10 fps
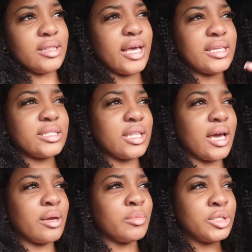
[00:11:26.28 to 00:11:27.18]
that's
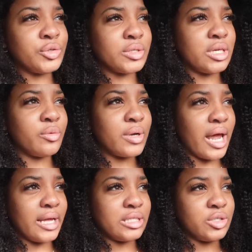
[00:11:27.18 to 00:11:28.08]
like majority of what
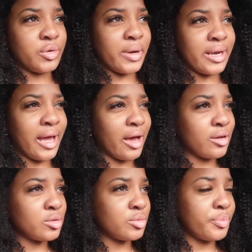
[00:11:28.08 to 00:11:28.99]
I had to do around the
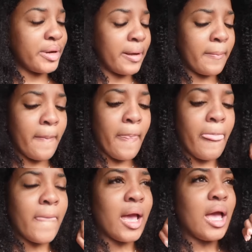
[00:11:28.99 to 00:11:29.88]
house, but
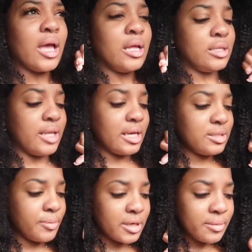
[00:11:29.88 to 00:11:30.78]

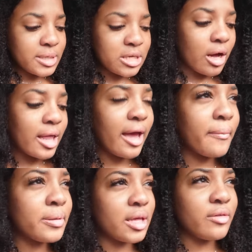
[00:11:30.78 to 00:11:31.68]
that's pretty much all I
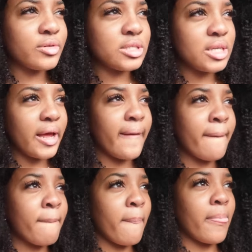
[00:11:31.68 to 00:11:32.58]
have planned for
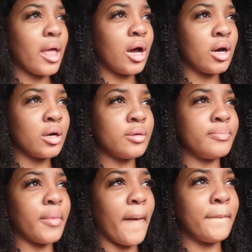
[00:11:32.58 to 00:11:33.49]
today.
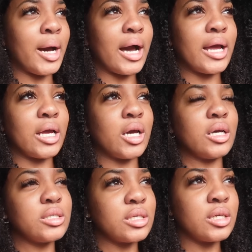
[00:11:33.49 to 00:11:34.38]
My
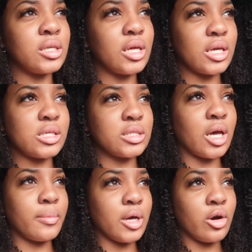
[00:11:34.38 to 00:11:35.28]
cousin is
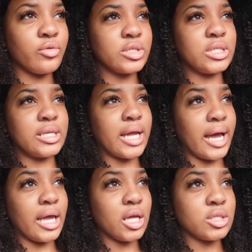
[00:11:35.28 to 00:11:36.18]
coming over
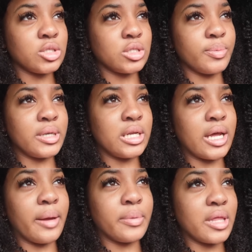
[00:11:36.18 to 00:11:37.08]
tonight to spend a
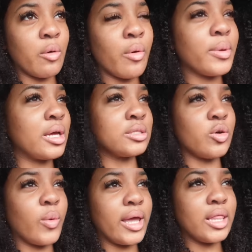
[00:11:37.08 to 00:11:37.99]
night, but that won't be
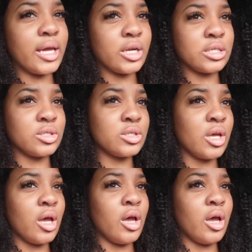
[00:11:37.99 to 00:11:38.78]
until way later. It's